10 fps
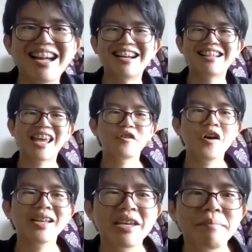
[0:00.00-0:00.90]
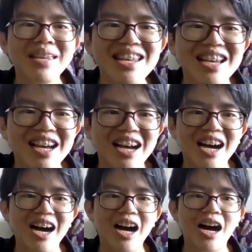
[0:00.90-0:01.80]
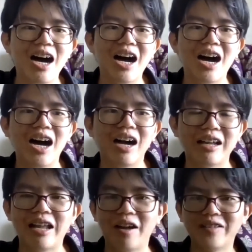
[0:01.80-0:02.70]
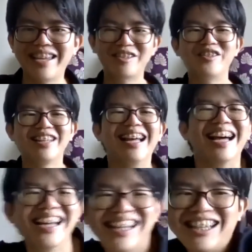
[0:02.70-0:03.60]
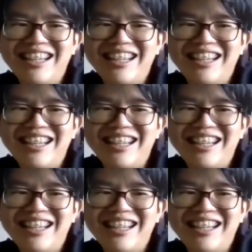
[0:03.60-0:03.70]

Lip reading: Hi, everyone. Can you all hear me?